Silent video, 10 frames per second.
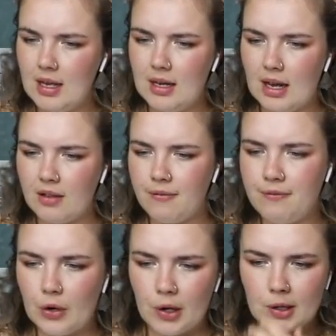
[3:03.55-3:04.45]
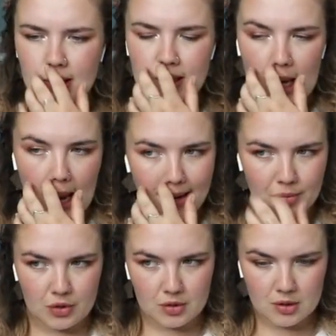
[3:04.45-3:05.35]
Now the first
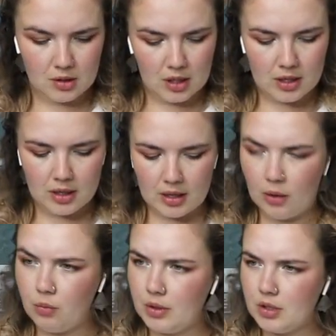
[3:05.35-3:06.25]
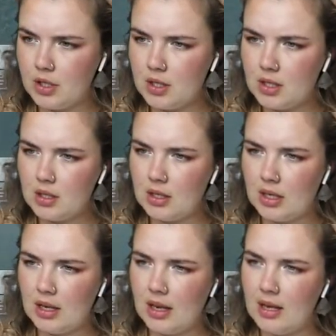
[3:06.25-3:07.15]
animal, I will just
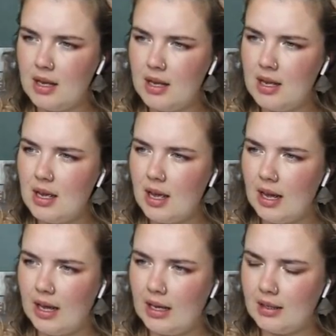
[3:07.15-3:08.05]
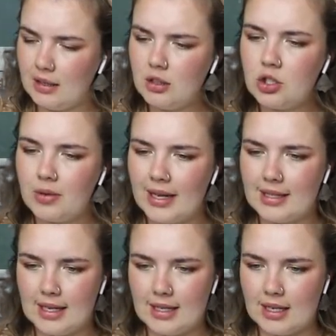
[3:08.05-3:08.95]
get a little trade
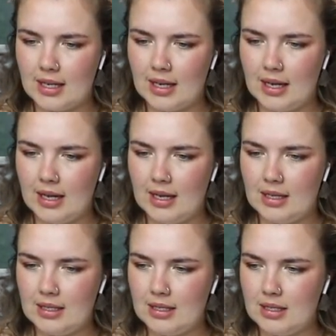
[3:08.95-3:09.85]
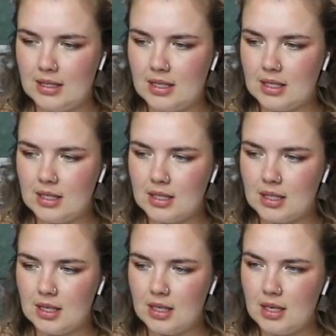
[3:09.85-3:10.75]
center and
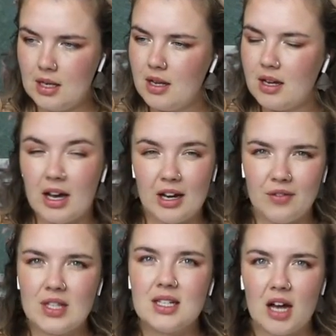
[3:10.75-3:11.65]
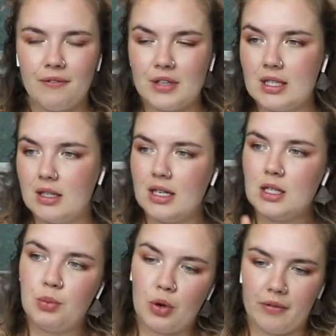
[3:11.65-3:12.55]
kind of the staff facilities
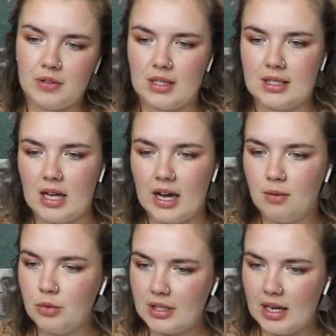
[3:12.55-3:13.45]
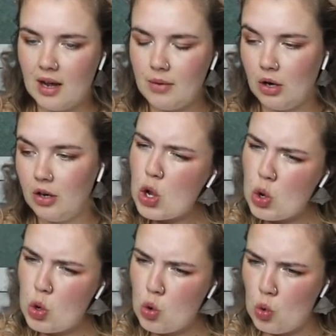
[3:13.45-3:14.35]
put off to the side and we'll see how we go.
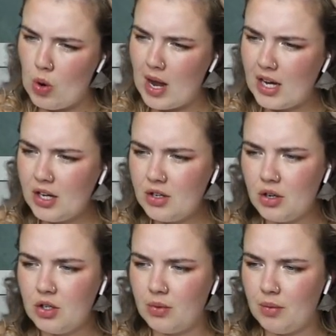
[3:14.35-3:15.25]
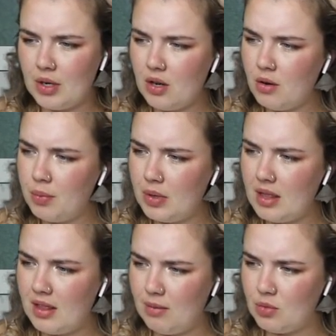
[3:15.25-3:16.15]
Ooh, I don't know. Do I want to go a pretty
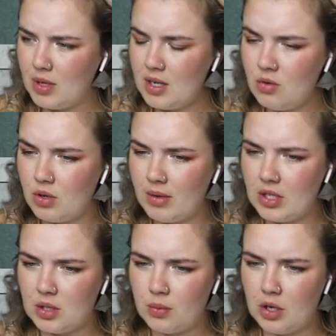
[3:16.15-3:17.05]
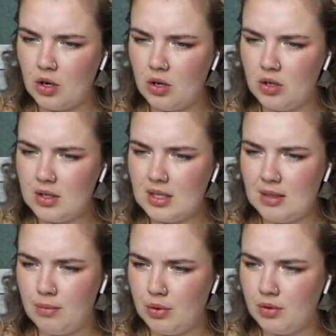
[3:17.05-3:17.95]
themed one or do I just want to go
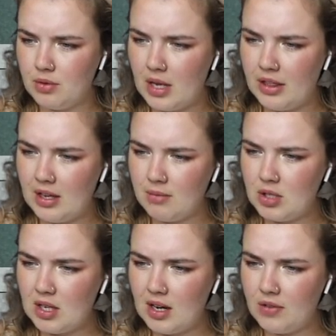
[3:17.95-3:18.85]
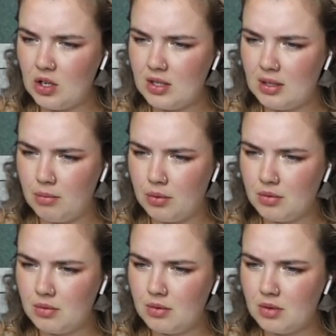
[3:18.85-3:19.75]
simple? I think I'm just going to have to go
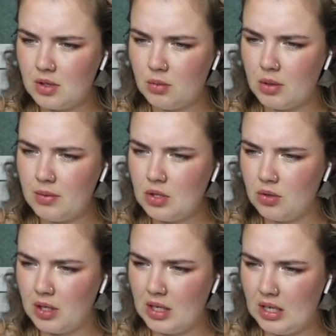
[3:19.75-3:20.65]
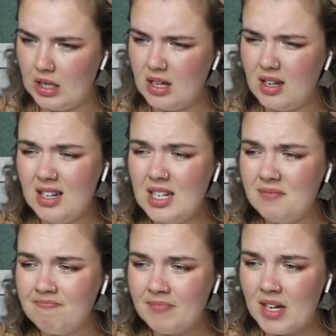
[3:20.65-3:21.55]
simple because what are we talking here?
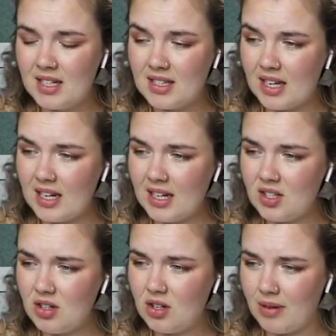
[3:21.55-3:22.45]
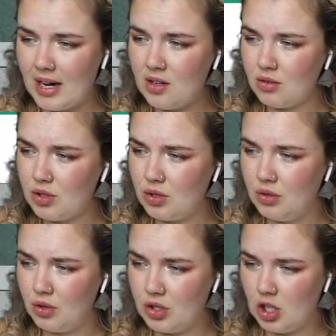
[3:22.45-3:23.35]
It's like an extra grand or
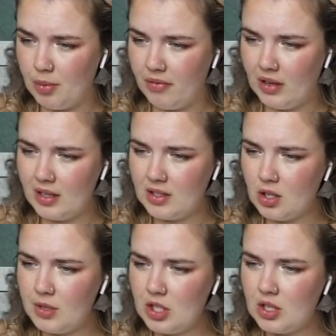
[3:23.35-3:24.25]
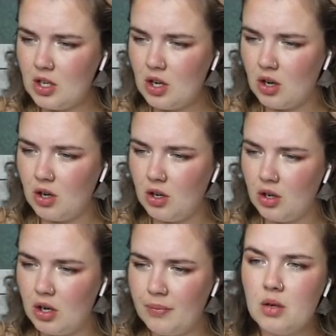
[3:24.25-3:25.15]
two on top of it. So we're just going to
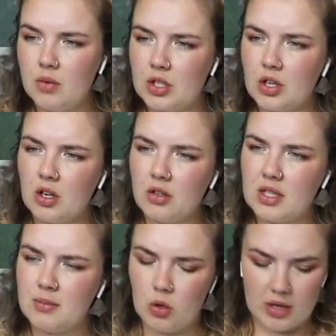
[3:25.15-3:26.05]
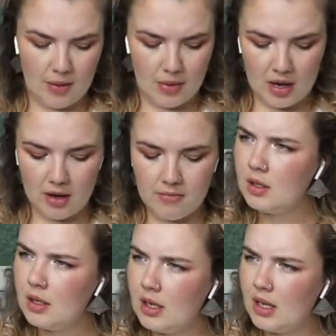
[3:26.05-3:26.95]
go small keeper hut.
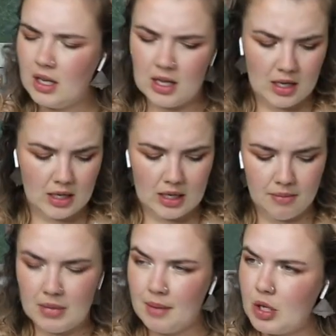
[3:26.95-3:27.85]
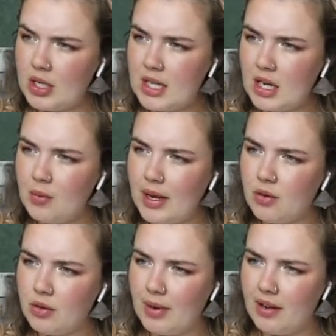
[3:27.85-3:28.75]
I'm going to tuck it away
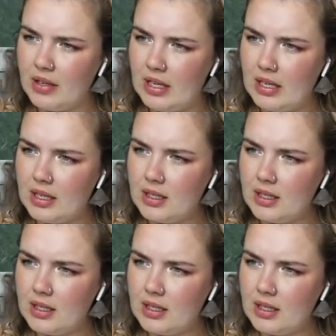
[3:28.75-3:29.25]
all the way over here.